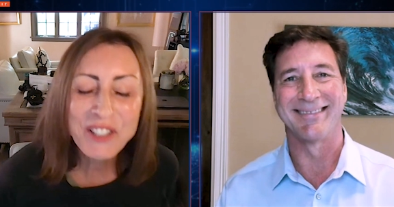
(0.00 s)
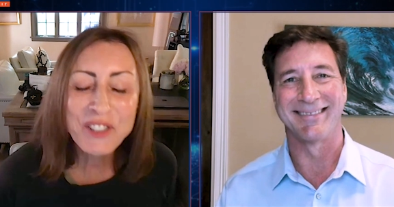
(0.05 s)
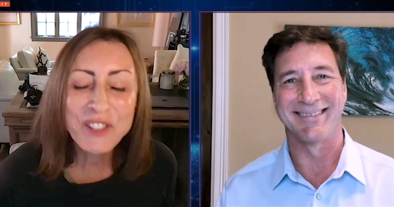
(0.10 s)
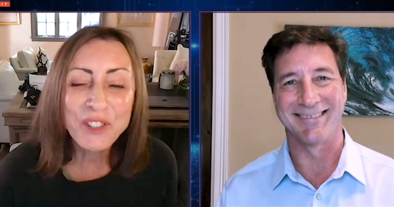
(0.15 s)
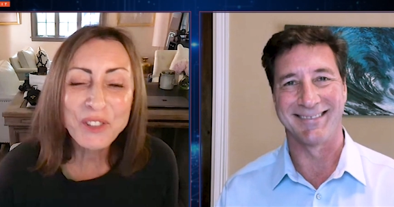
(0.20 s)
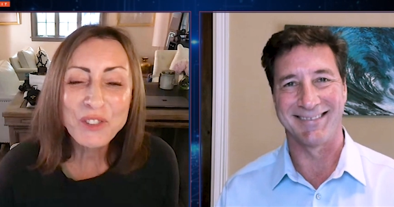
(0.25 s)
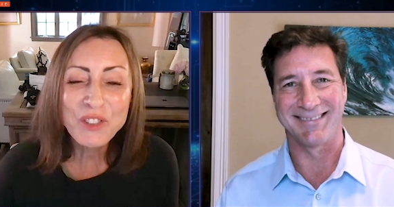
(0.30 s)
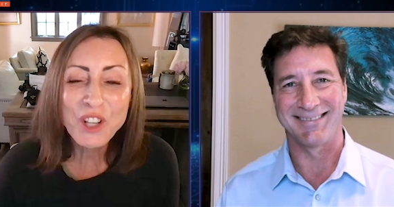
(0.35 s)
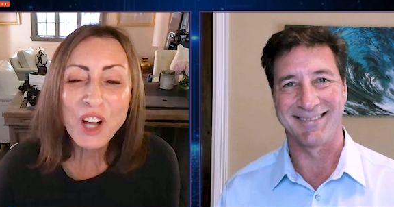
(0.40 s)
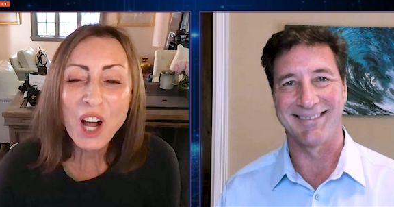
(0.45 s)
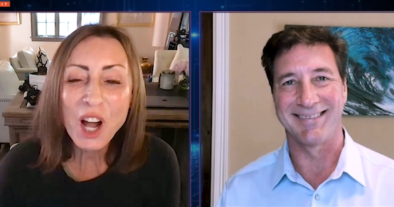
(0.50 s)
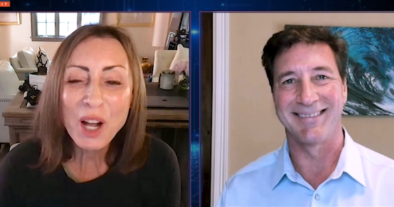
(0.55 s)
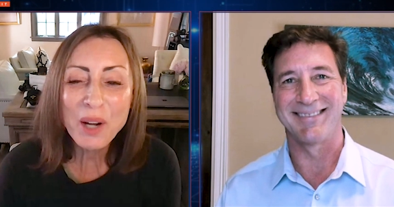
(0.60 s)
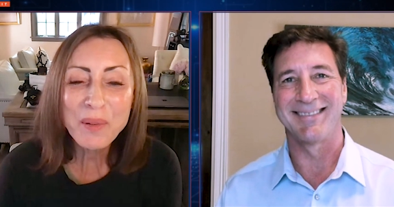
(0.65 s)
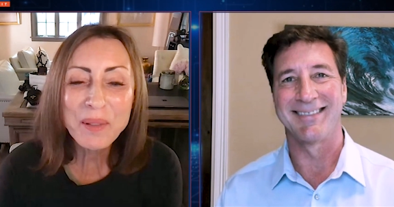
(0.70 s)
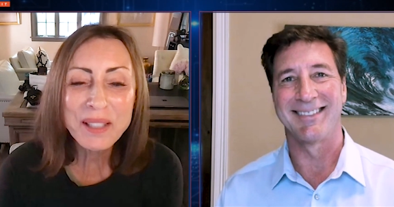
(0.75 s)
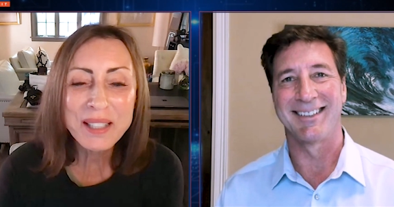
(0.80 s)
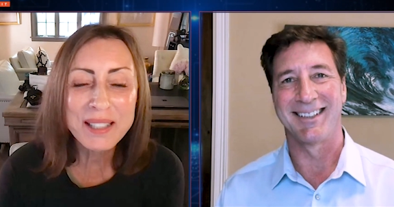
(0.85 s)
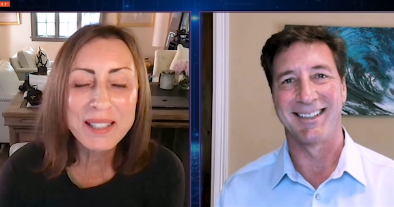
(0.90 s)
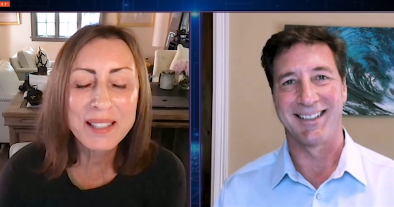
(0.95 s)
Speaker 1: so talk
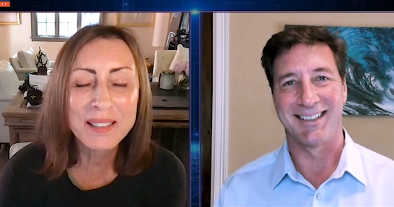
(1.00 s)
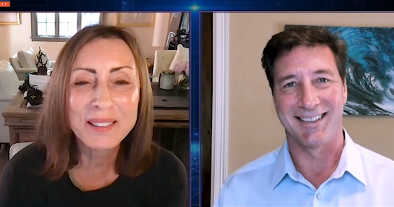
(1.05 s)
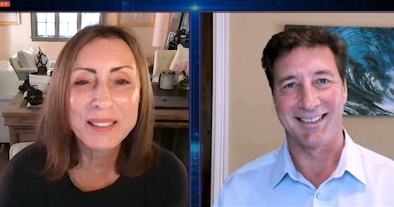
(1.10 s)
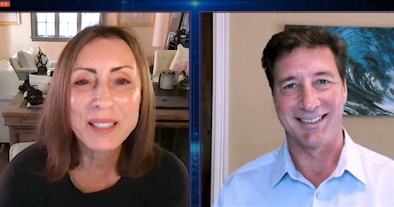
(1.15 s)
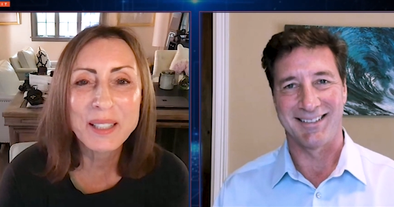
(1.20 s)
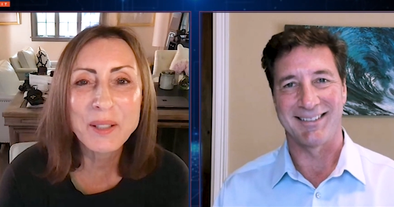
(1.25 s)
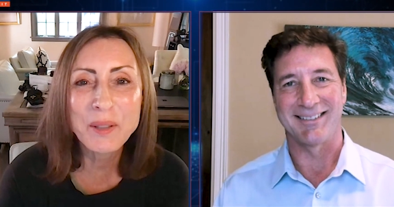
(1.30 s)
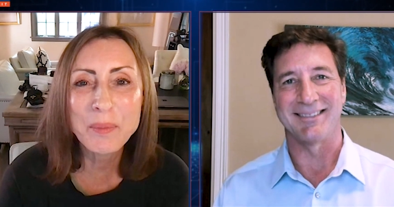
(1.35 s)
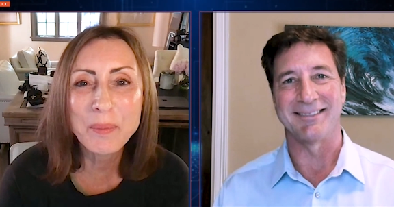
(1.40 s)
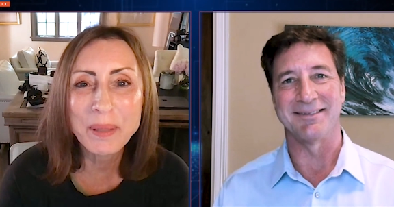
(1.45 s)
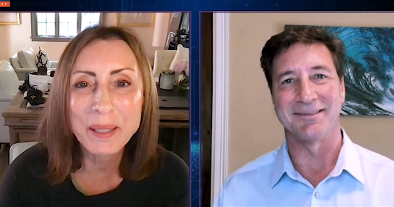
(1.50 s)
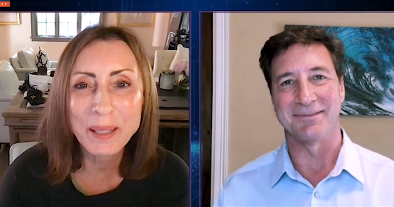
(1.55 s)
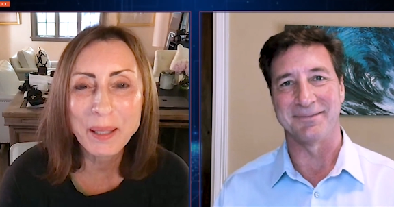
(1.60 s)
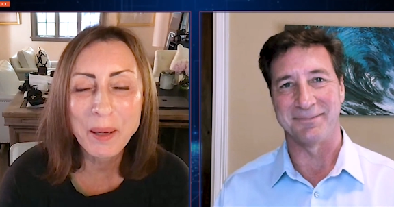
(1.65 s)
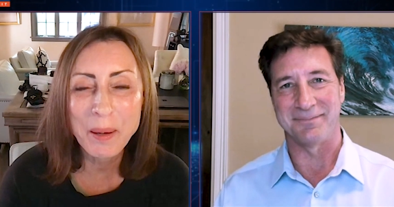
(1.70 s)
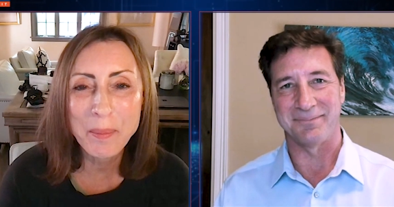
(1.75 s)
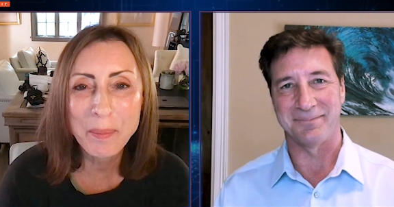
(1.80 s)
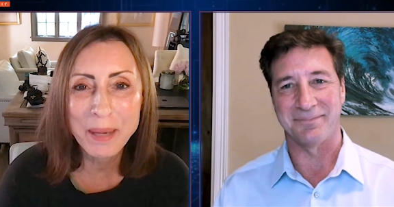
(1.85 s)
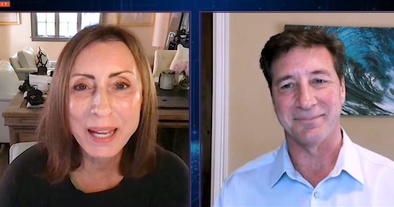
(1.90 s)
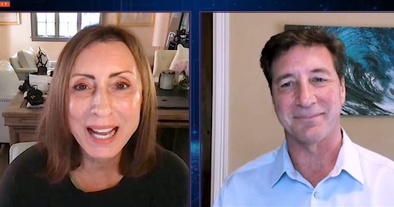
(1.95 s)
with us a little bit
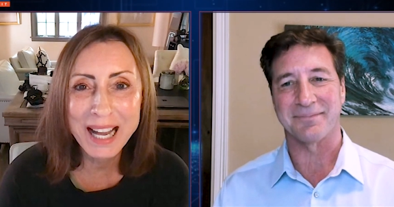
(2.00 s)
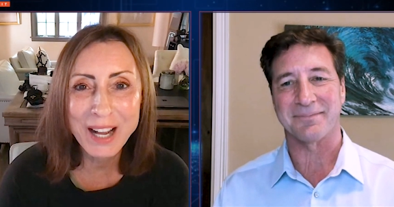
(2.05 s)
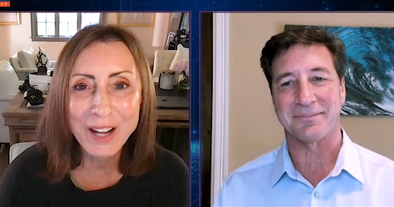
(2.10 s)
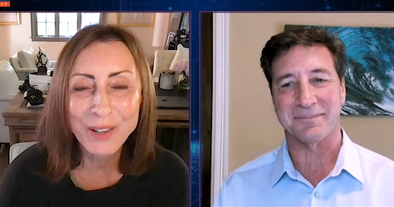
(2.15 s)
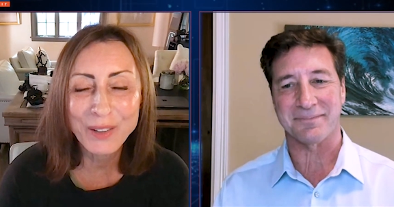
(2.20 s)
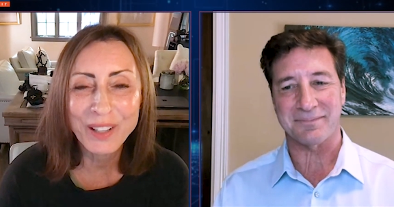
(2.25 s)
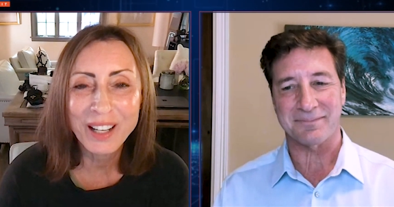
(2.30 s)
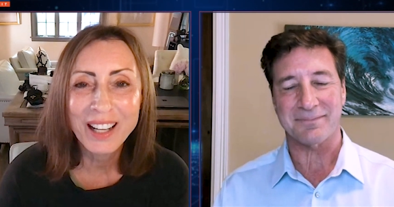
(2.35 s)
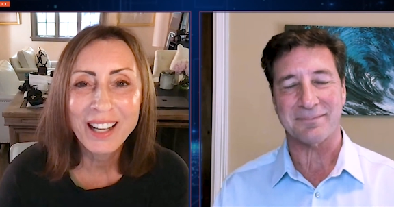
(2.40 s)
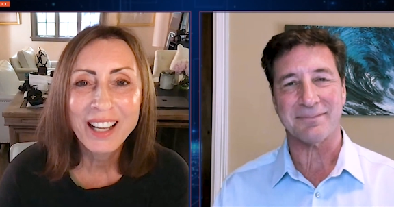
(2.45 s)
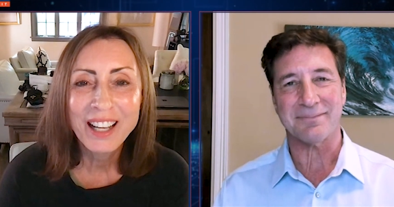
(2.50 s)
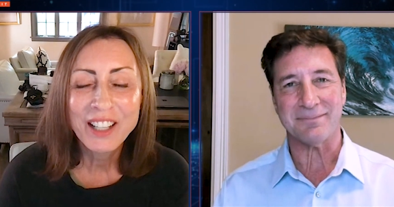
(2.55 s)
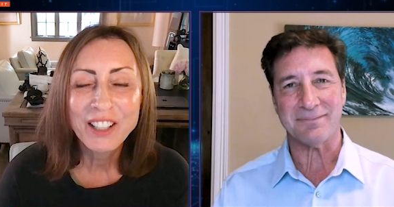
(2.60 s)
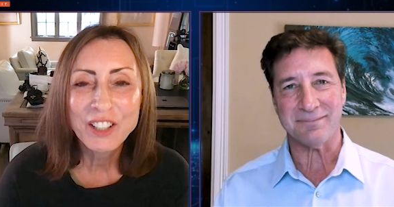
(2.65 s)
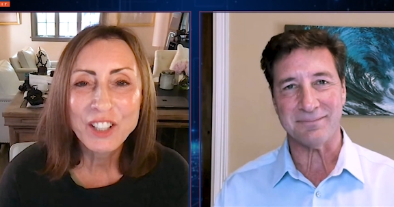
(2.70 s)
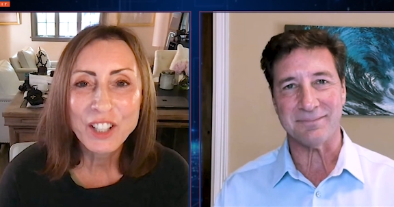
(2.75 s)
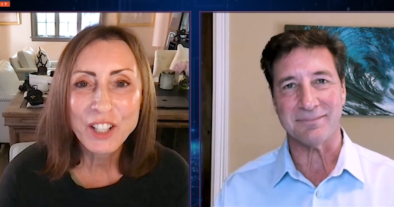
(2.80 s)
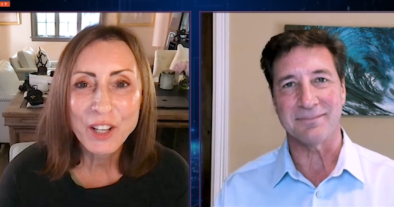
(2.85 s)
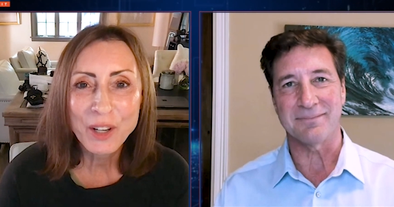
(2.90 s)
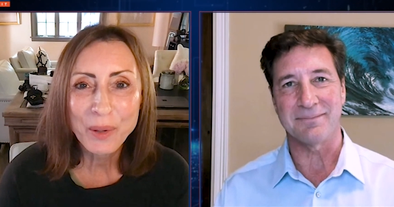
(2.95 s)
about, you
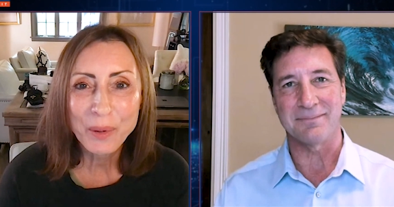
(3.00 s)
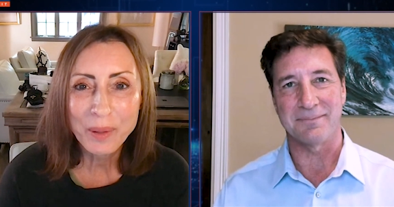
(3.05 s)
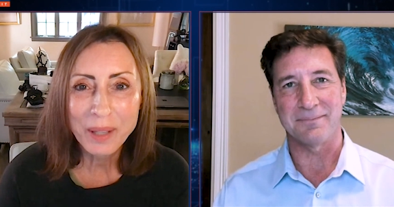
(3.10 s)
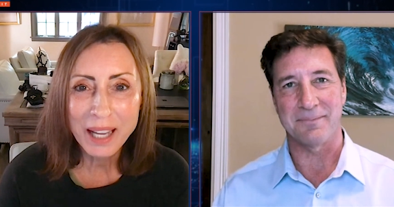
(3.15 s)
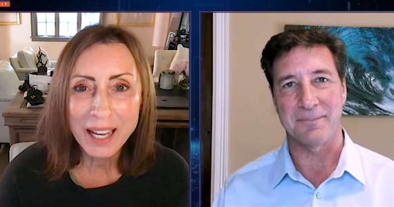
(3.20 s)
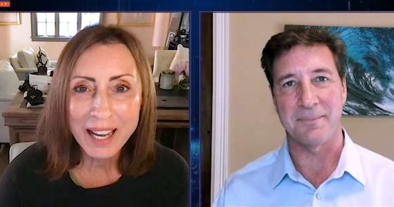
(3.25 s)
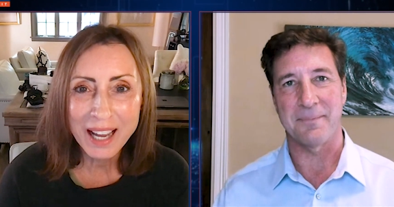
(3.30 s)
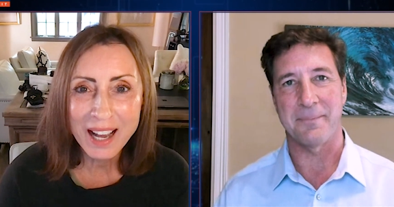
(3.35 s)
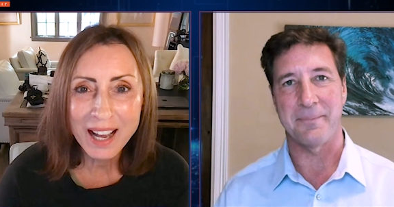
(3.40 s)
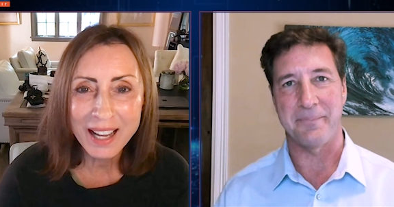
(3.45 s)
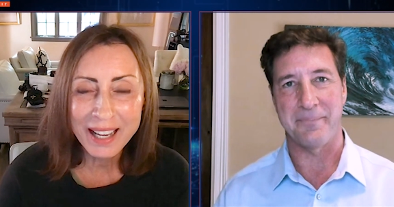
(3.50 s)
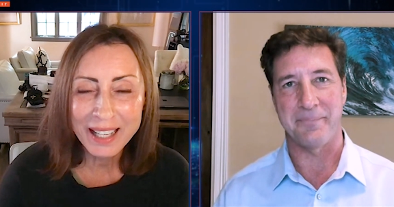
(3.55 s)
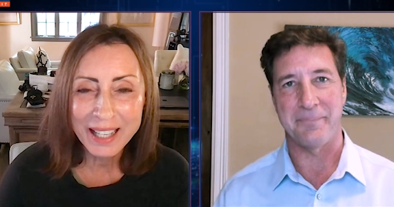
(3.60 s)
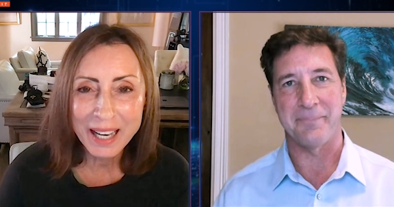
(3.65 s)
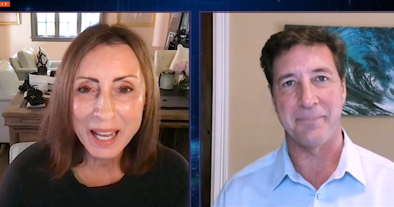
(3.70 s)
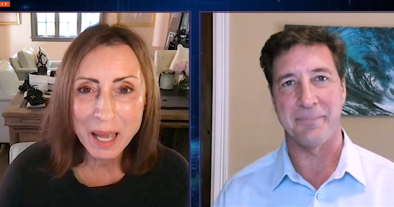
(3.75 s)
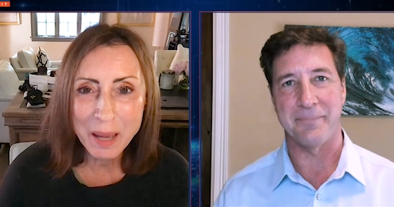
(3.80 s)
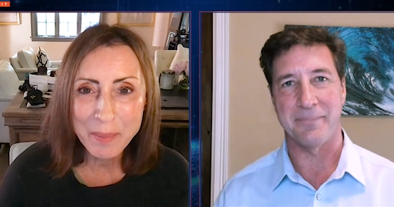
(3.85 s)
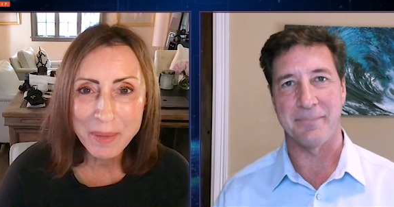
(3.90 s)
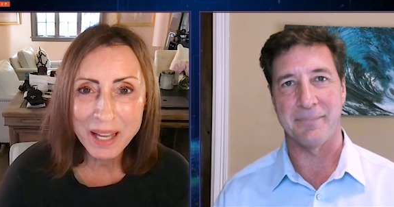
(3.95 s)
know, AI and
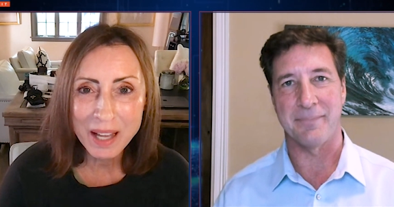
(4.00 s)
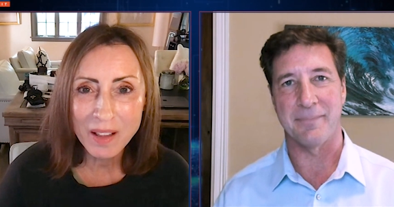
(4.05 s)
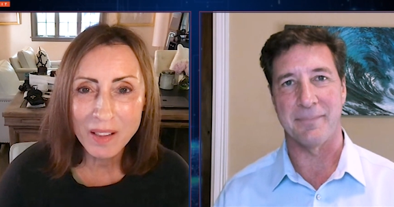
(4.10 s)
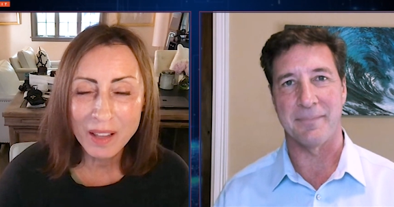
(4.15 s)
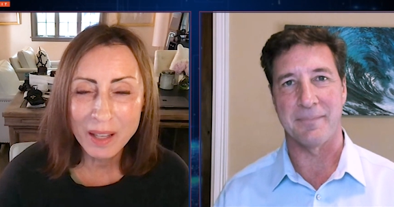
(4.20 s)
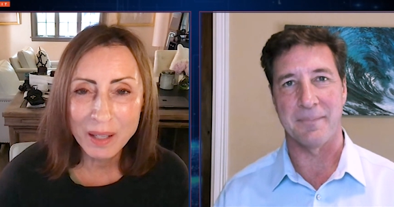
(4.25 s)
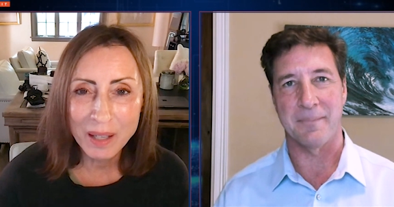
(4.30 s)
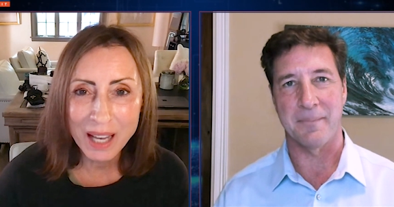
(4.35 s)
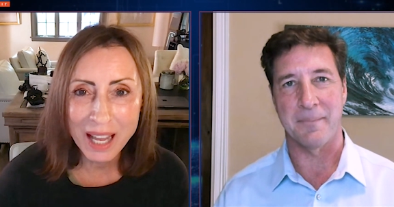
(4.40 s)
ML and,